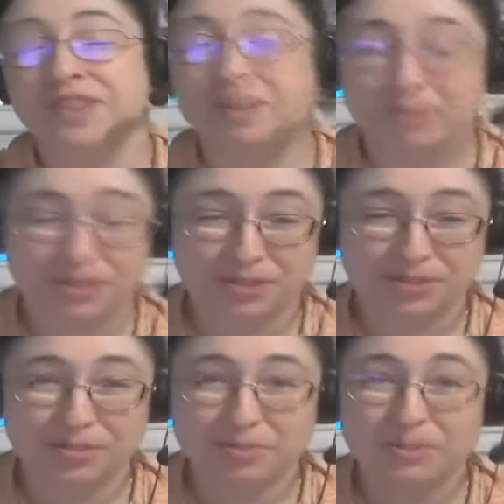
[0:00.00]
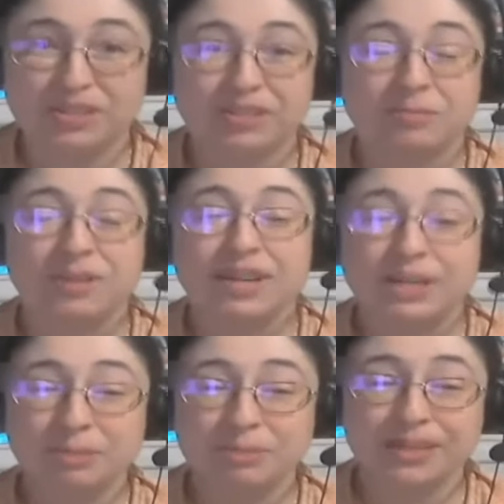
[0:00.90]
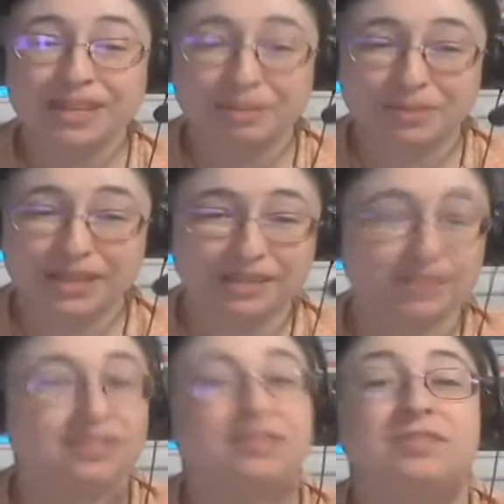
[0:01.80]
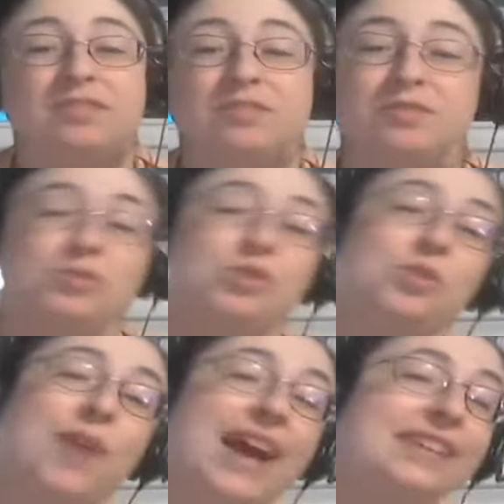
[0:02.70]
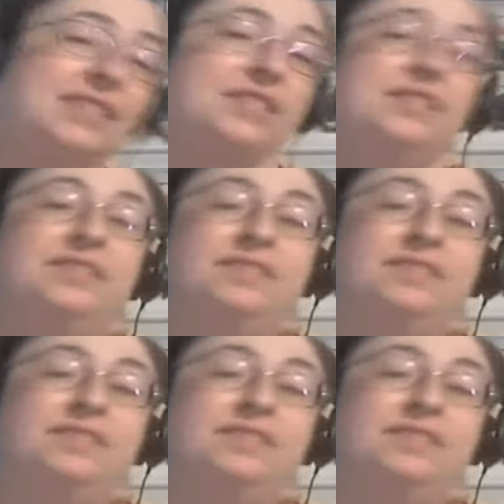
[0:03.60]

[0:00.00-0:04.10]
the episode with some cosplay updates. Do you has?